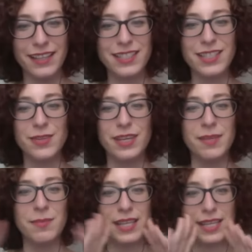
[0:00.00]
And you can
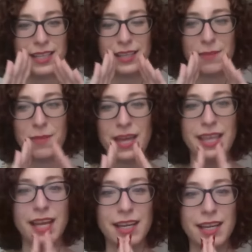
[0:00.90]
immediately make
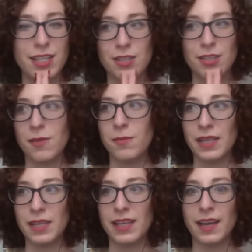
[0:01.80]
that connection and
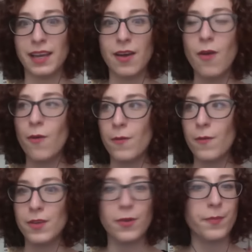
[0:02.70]
be like, oh,
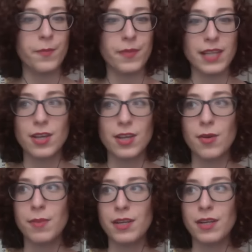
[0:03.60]
I saw you on
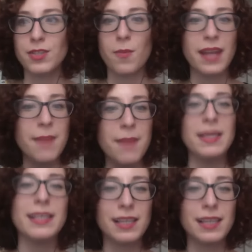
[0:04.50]
Periscope, and I
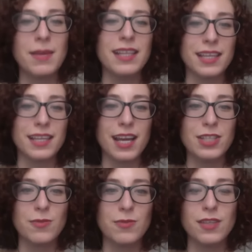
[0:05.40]
immediately made the
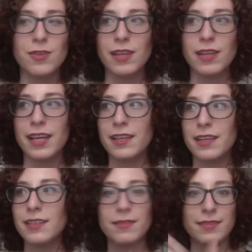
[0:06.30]
connection with you. Like,
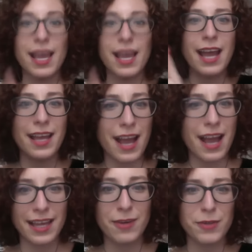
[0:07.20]
yeah, I
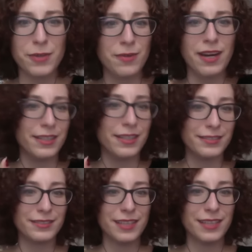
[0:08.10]
get who you are.
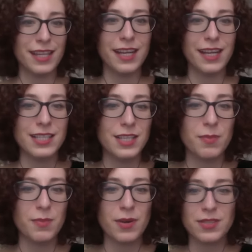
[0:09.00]
And then I see
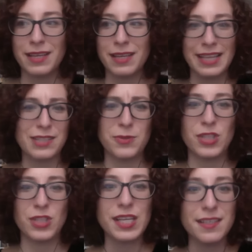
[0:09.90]
your post, and like, that's who
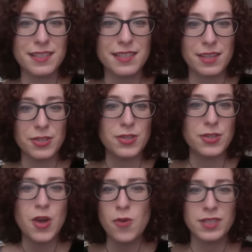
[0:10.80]
she is. And there's
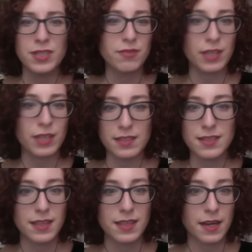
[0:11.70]
no
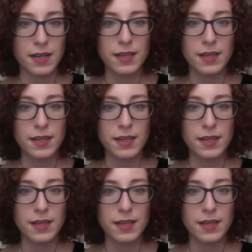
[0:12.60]
difference there.